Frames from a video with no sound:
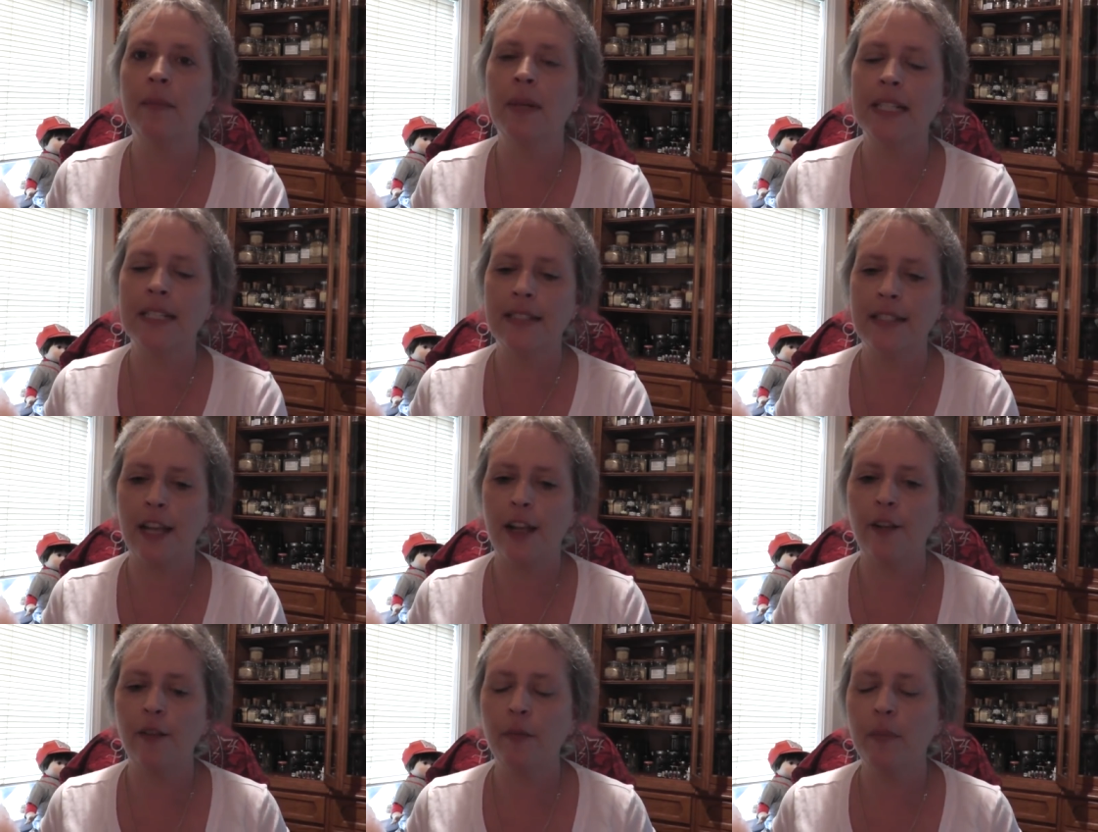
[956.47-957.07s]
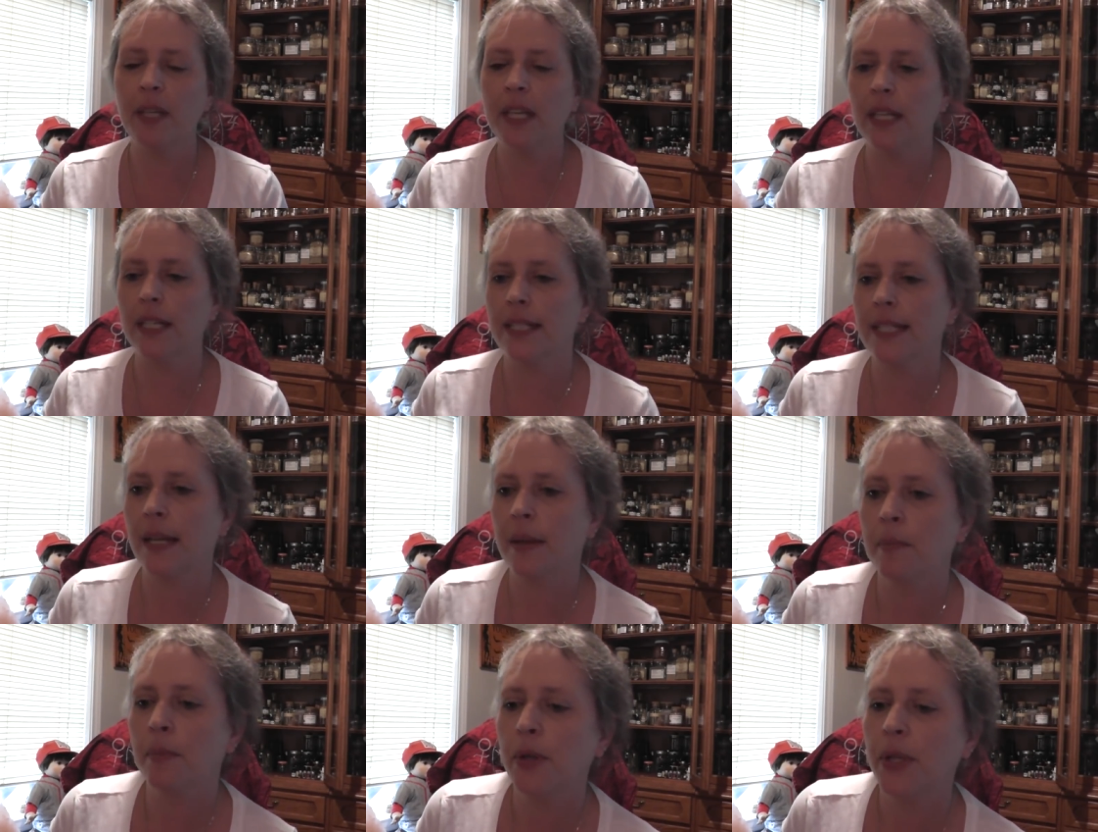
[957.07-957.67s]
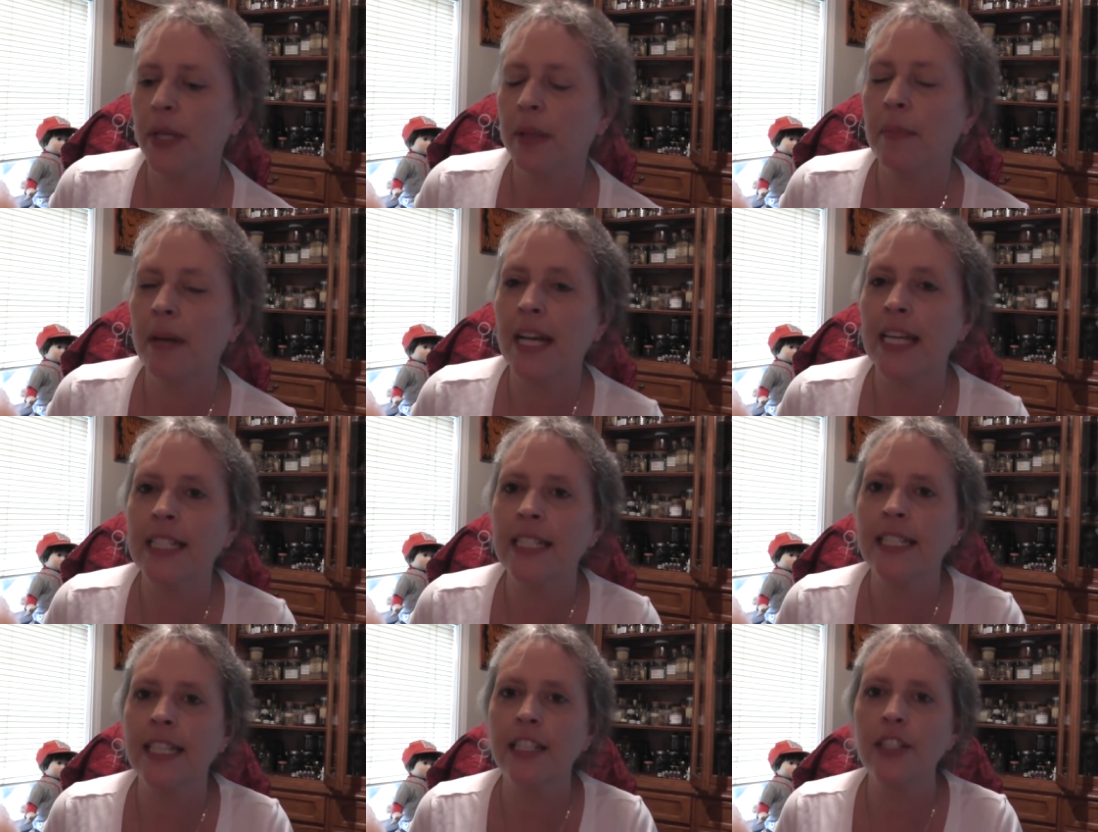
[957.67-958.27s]
myself because I'm putting my
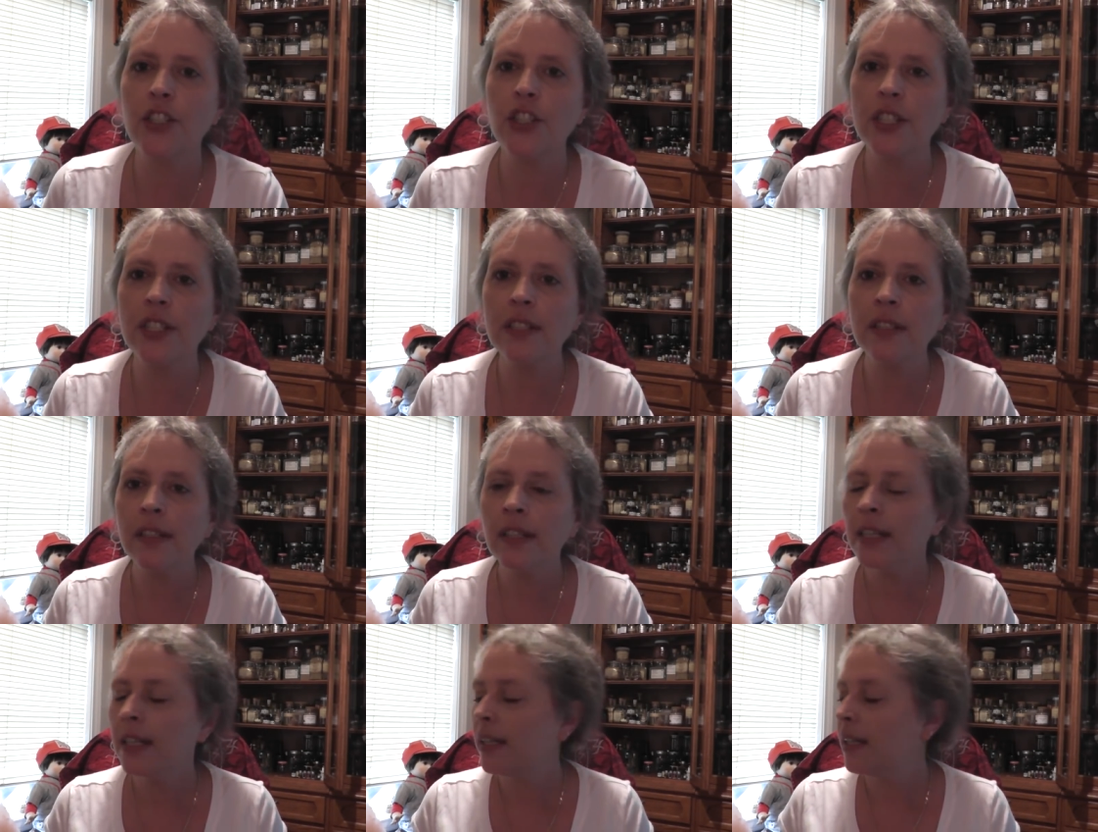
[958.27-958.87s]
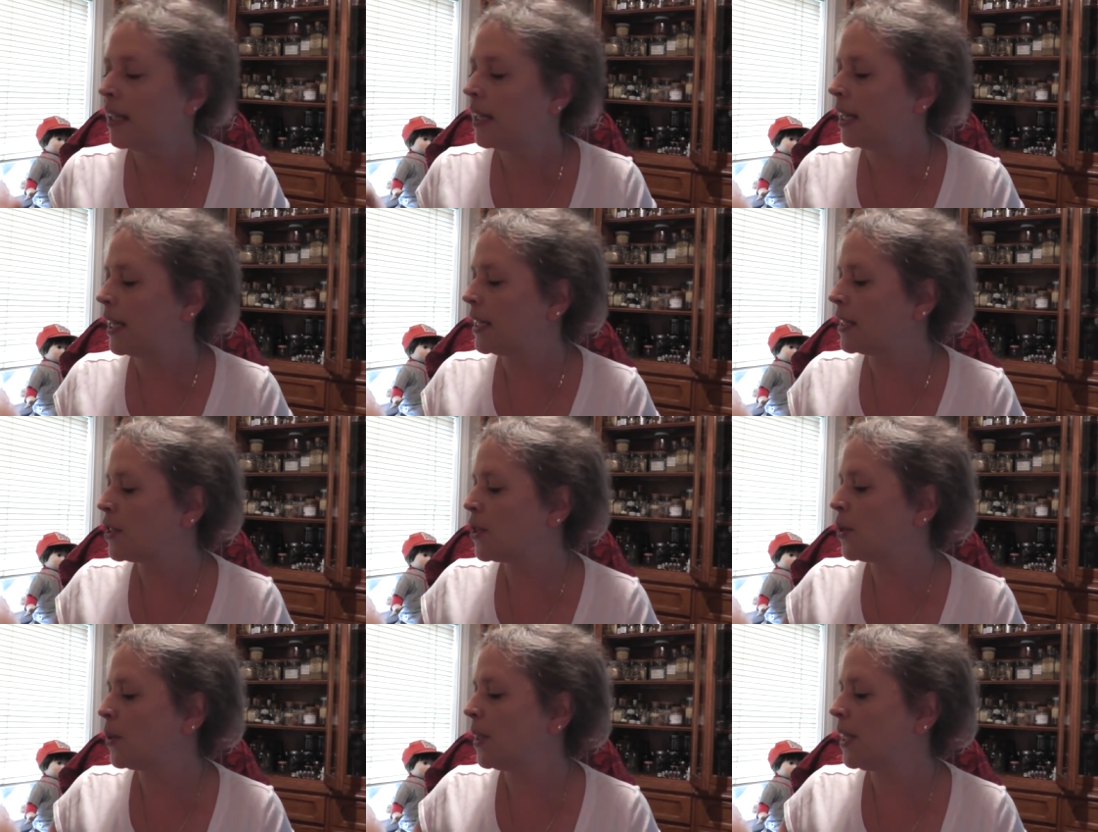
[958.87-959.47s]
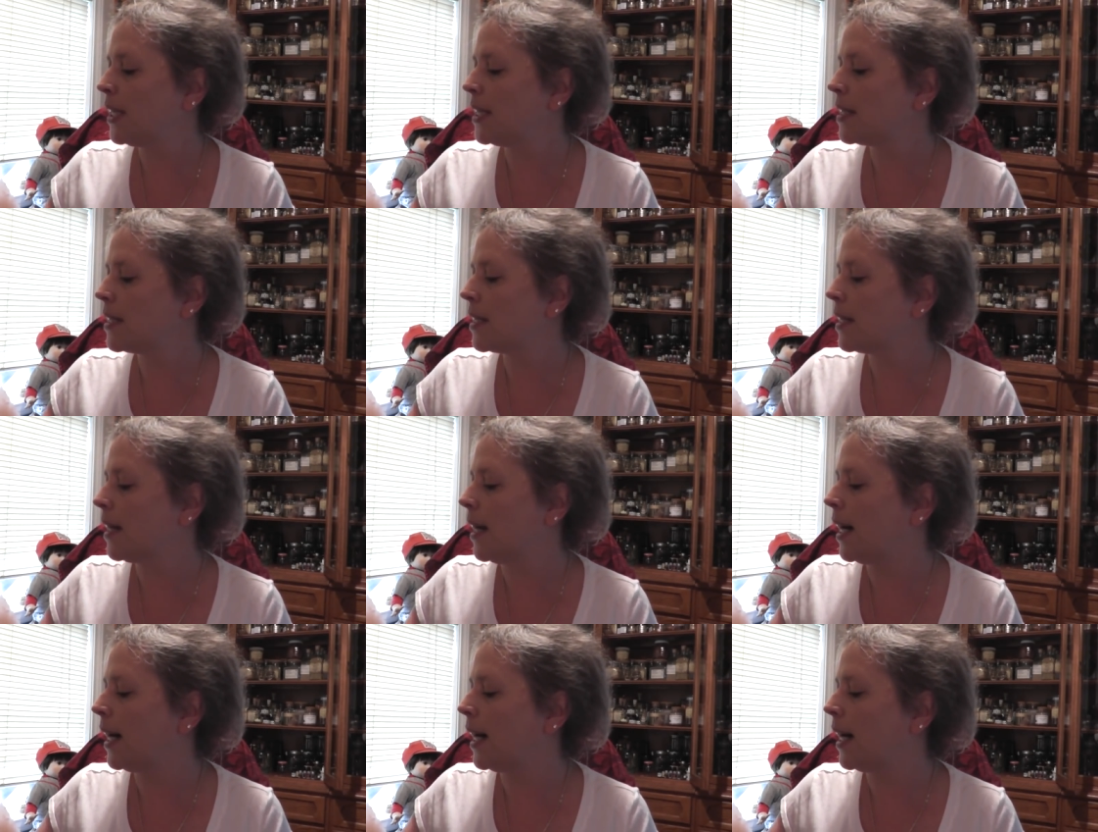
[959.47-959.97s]
intention into it.